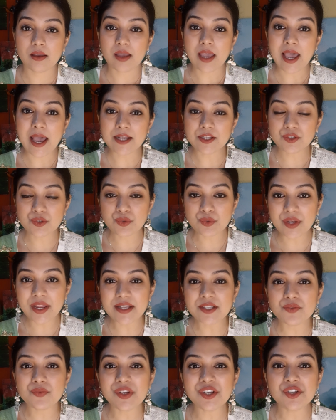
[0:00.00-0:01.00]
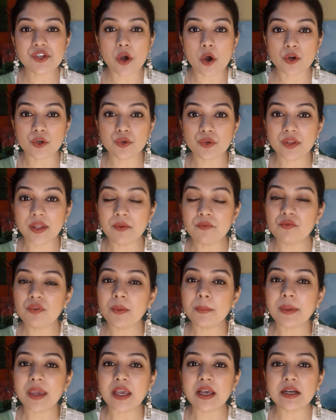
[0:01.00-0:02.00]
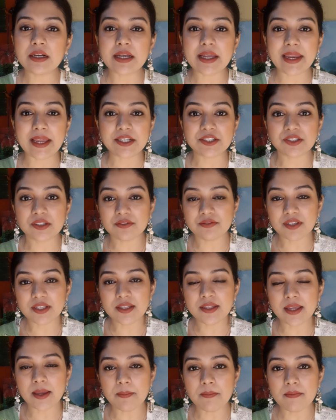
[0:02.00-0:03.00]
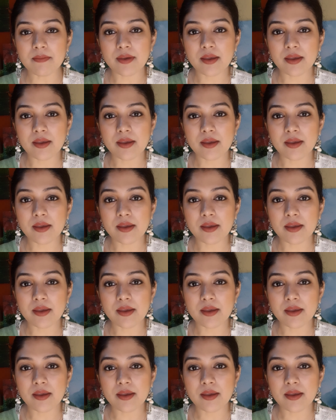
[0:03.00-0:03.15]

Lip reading: As soon as we talk to them, we make a connection with them